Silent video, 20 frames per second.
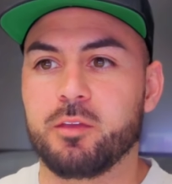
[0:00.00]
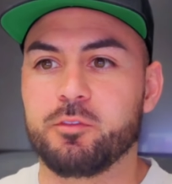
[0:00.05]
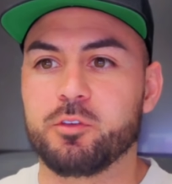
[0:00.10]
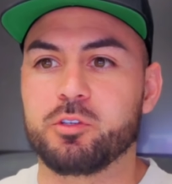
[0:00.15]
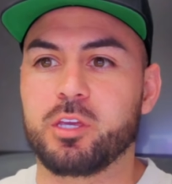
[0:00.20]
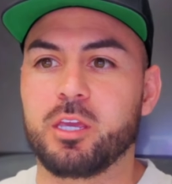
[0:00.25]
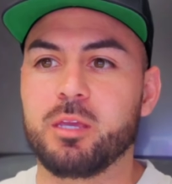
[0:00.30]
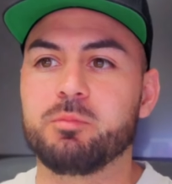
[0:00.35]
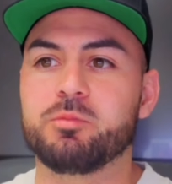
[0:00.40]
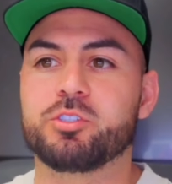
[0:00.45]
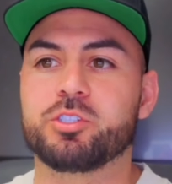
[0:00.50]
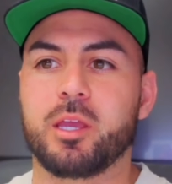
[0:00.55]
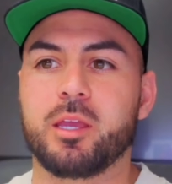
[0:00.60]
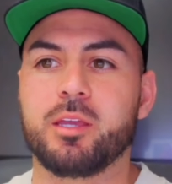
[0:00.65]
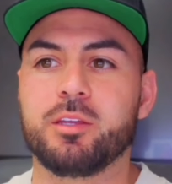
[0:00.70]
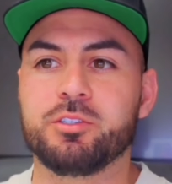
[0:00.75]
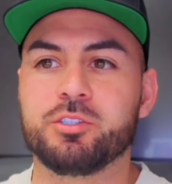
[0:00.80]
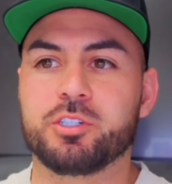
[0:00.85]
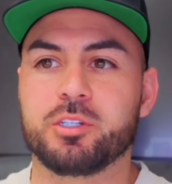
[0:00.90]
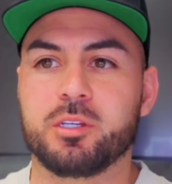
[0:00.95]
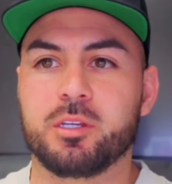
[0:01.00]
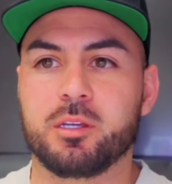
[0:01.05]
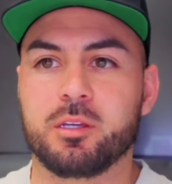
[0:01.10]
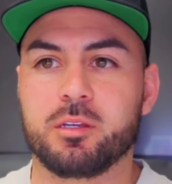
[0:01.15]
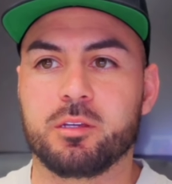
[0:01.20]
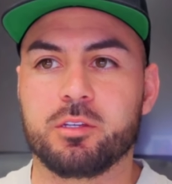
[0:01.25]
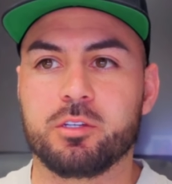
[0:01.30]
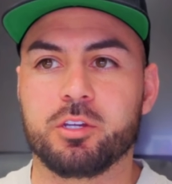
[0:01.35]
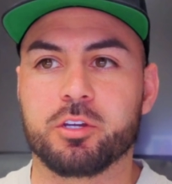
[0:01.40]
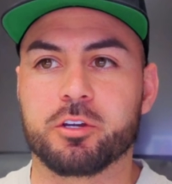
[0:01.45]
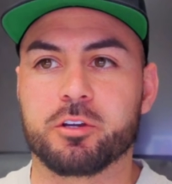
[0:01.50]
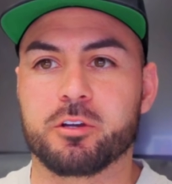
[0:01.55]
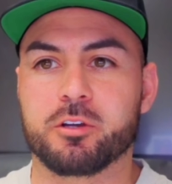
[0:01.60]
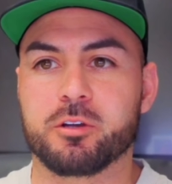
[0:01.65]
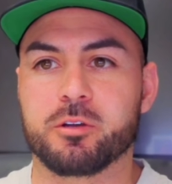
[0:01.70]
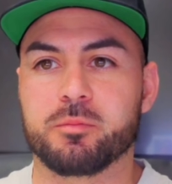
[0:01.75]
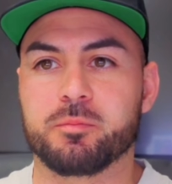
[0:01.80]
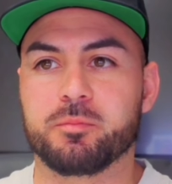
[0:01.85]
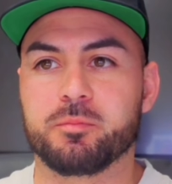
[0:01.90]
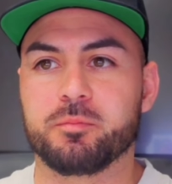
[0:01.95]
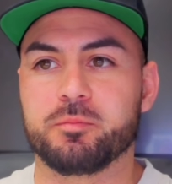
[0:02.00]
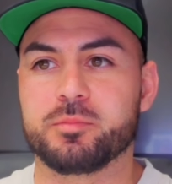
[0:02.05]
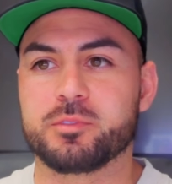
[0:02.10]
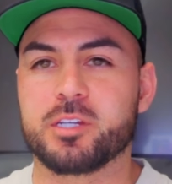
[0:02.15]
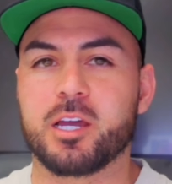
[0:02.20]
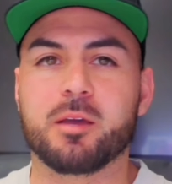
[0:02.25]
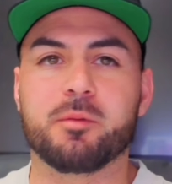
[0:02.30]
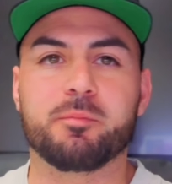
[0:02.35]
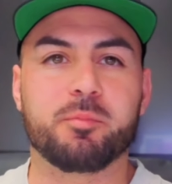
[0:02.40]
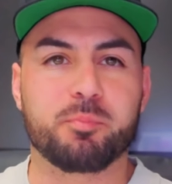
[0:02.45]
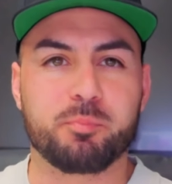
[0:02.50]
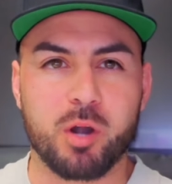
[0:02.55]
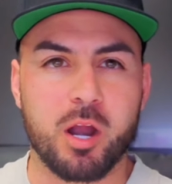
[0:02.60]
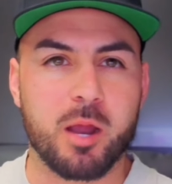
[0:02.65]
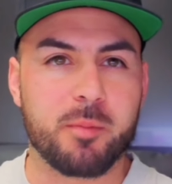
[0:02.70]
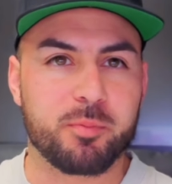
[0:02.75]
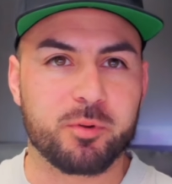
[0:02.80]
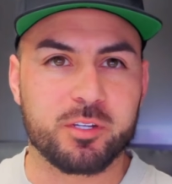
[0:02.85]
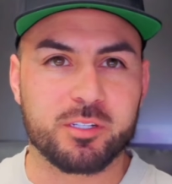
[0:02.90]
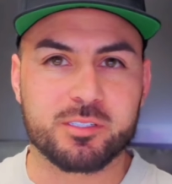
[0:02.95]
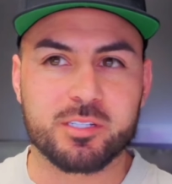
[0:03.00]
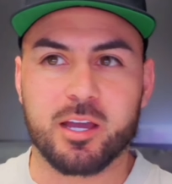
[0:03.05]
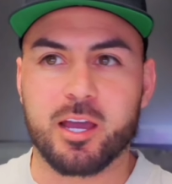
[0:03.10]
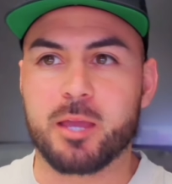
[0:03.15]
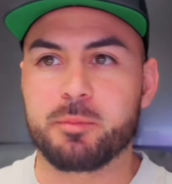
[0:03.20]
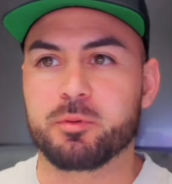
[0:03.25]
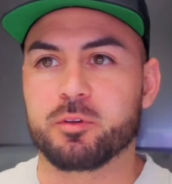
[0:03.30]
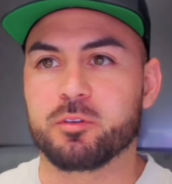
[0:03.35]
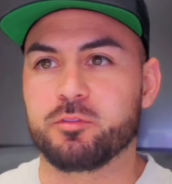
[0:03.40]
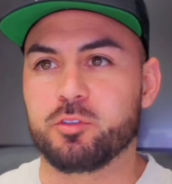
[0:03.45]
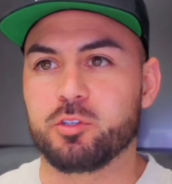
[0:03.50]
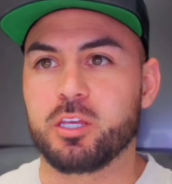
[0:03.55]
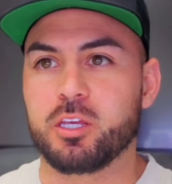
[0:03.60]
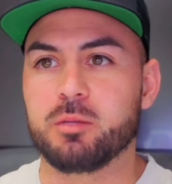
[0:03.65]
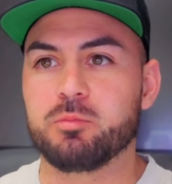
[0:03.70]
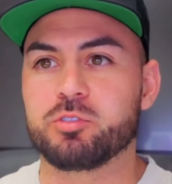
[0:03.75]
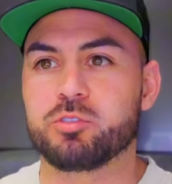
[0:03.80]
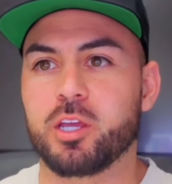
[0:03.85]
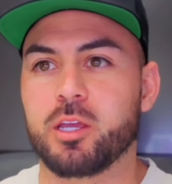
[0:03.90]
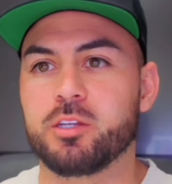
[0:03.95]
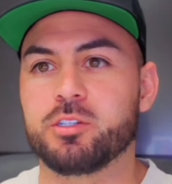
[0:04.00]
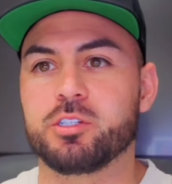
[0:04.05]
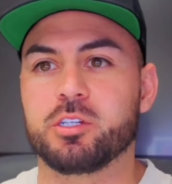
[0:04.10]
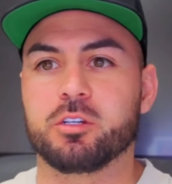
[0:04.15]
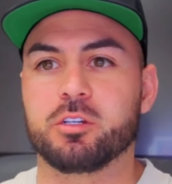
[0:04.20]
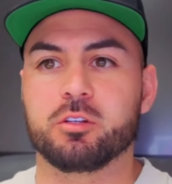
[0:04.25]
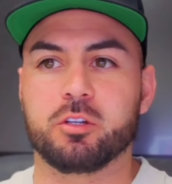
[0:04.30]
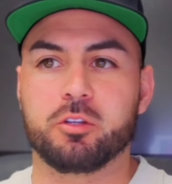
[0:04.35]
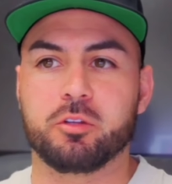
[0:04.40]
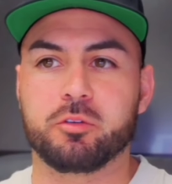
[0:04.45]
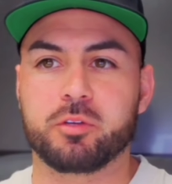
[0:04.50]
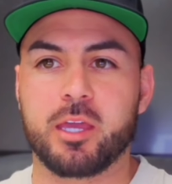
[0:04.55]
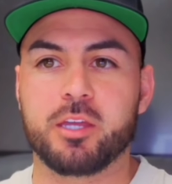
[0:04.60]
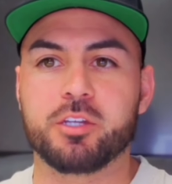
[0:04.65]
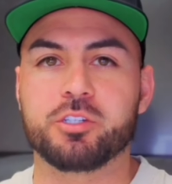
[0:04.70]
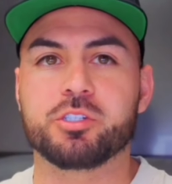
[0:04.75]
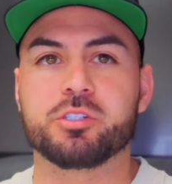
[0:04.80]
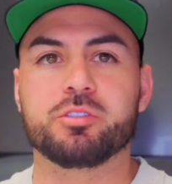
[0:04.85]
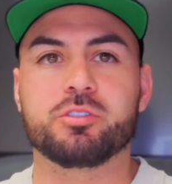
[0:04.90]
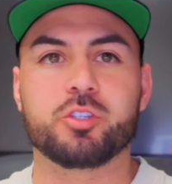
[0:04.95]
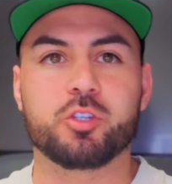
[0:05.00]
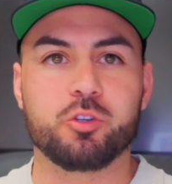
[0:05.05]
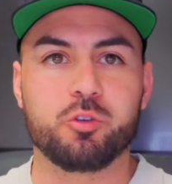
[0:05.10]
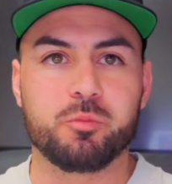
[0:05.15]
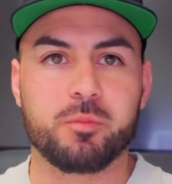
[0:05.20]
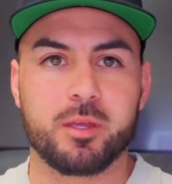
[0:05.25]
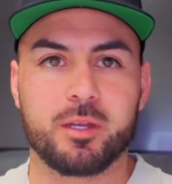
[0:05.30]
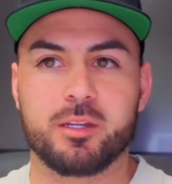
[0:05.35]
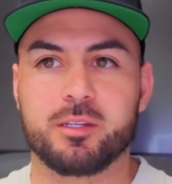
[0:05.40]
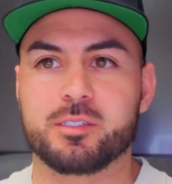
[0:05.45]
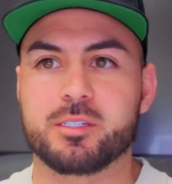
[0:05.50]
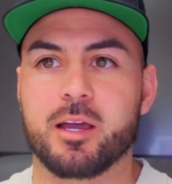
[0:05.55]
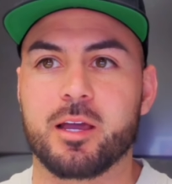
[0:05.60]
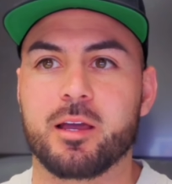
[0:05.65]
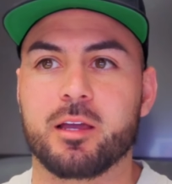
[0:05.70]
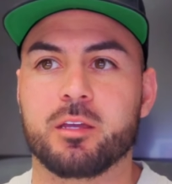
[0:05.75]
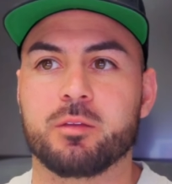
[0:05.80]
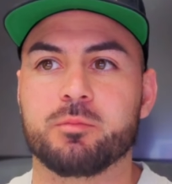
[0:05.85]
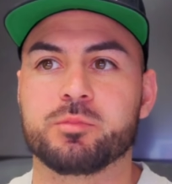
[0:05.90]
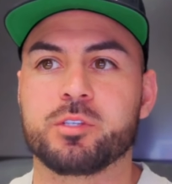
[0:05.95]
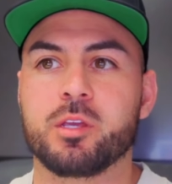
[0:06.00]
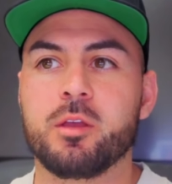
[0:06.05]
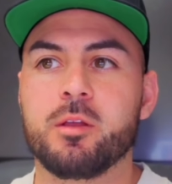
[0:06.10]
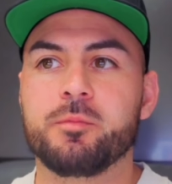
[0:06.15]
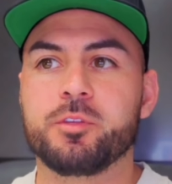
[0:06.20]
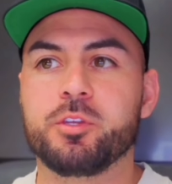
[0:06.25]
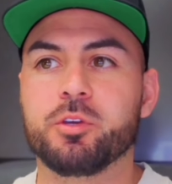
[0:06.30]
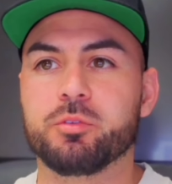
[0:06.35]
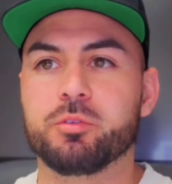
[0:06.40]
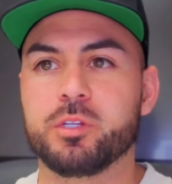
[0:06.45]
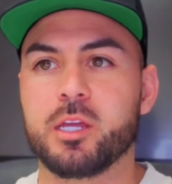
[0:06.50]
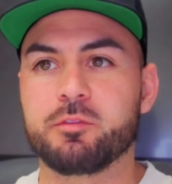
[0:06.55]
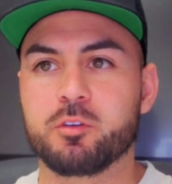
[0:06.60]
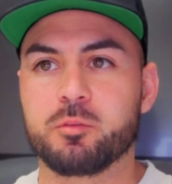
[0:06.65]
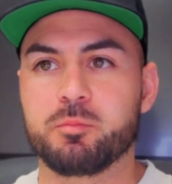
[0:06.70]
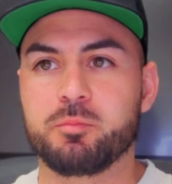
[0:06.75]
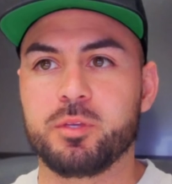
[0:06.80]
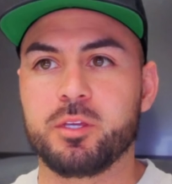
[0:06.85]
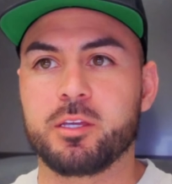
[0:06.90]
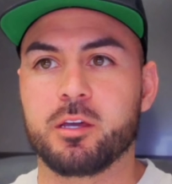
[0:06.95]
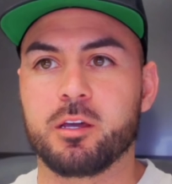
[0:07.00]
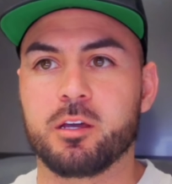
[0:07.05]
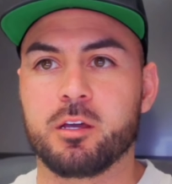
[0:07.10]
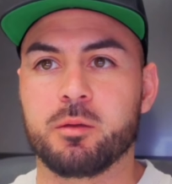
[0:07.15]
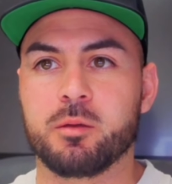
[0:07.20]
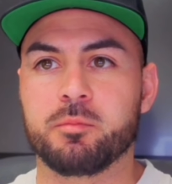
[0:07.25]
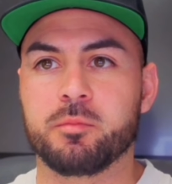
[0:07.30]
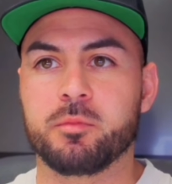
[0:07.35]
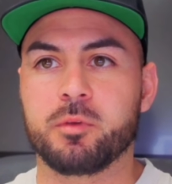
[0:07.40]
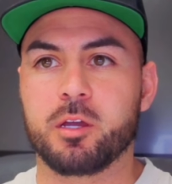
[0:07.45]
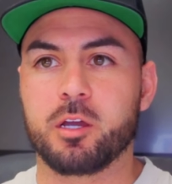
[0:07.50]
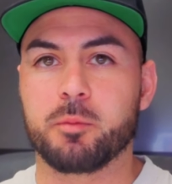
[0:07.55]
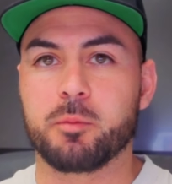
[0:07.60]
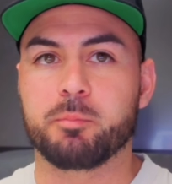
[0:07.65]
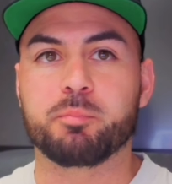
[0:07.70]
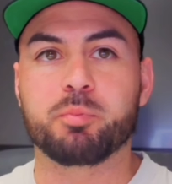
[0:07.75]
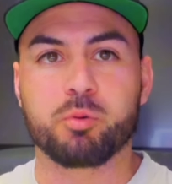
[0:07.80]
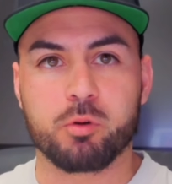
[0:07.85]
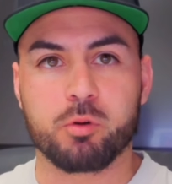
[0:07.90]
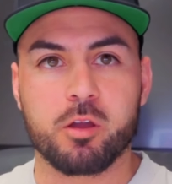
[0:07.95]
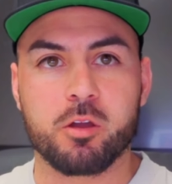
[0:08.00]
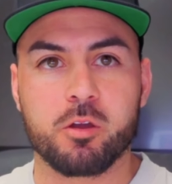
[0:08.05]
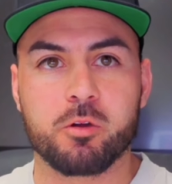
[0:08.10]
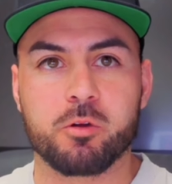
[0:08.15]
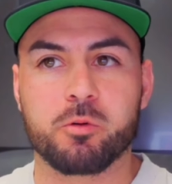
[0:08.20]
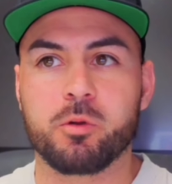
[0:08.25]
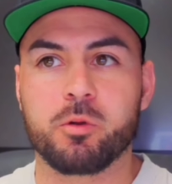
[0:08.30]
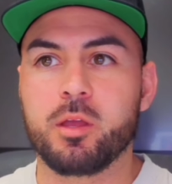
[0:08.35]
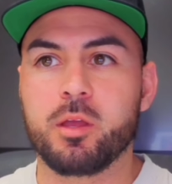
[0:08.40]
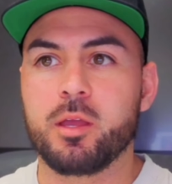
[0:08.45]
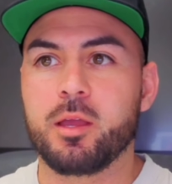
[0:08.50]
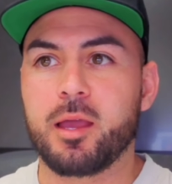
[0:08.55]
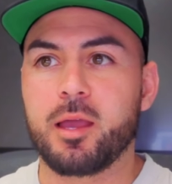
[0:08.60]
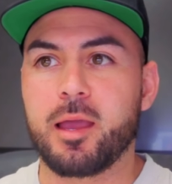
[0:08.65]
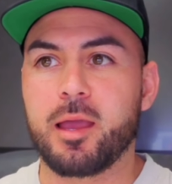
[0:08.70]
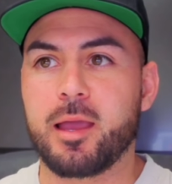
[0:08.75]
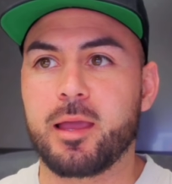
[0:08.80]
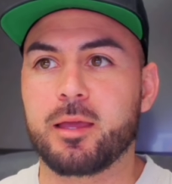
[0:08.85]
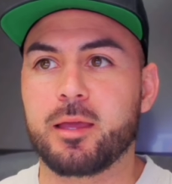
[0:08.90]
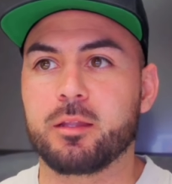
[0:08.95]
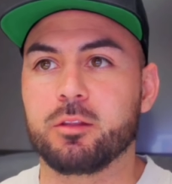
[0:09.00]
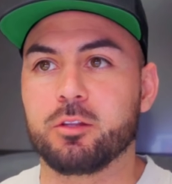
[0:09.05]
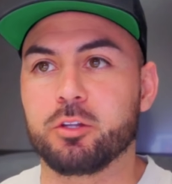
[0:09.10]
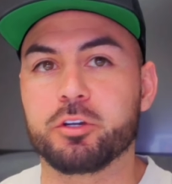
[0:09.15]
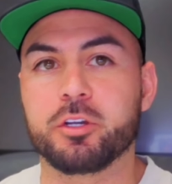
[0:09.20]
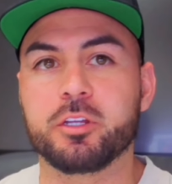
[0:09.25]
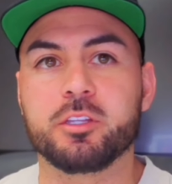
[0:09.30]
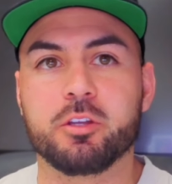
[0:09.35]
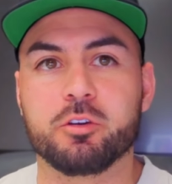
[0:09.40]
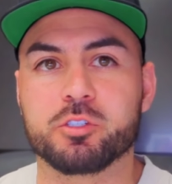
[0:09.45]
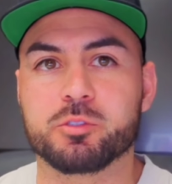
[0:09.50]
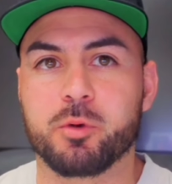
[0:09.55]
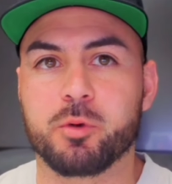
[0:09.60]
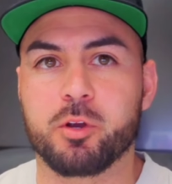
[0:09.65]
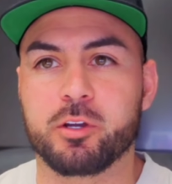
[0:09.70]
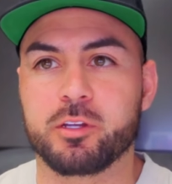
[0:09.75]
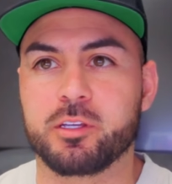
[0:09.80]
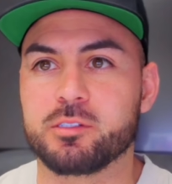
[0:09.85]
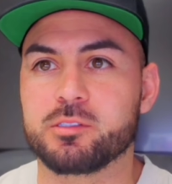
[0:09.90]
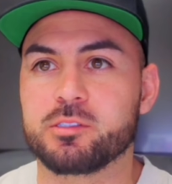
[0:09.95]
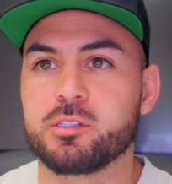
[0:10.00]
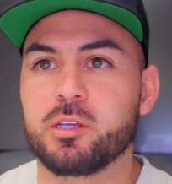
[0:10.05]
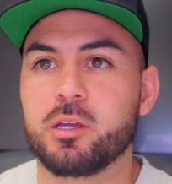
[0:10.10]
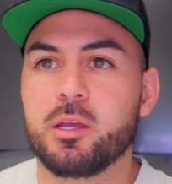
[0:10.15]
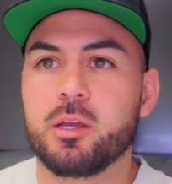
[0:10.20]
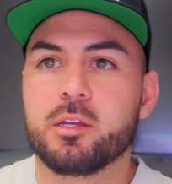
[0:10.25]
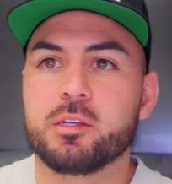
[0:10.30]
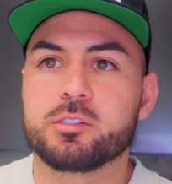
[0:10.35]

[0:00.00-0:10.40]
If you keep changing your property type, or if you keep changing your location too many times, you'll never become a pro at learning those markets.